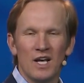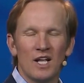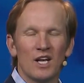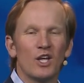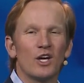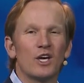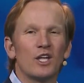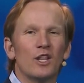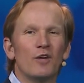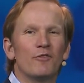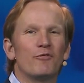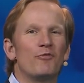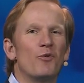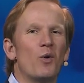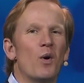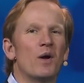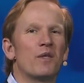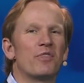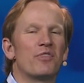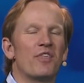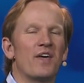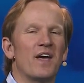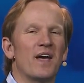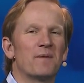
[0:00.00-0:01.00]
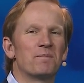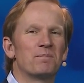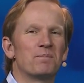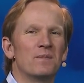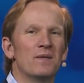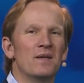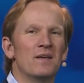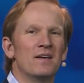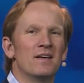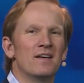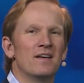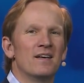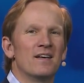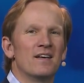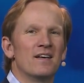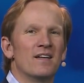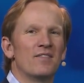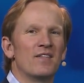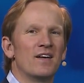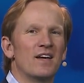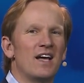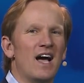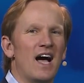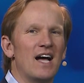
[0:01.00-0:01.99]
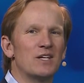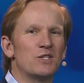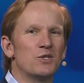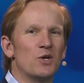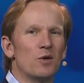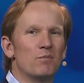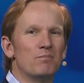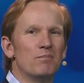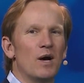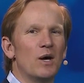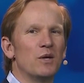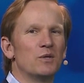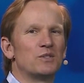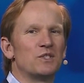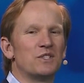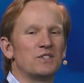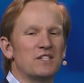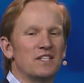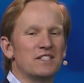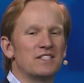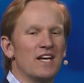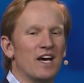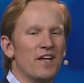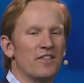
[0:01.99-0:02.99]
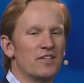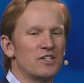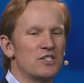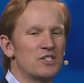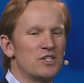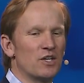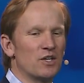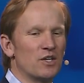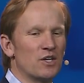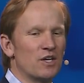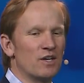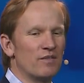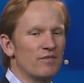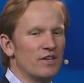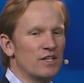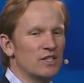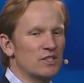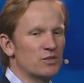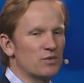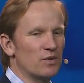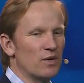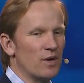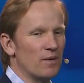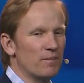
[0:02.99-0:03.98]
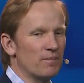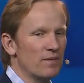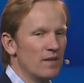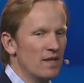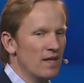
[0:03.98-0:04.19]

Look at the fourth thing that God told Moses to tell the children of Israel.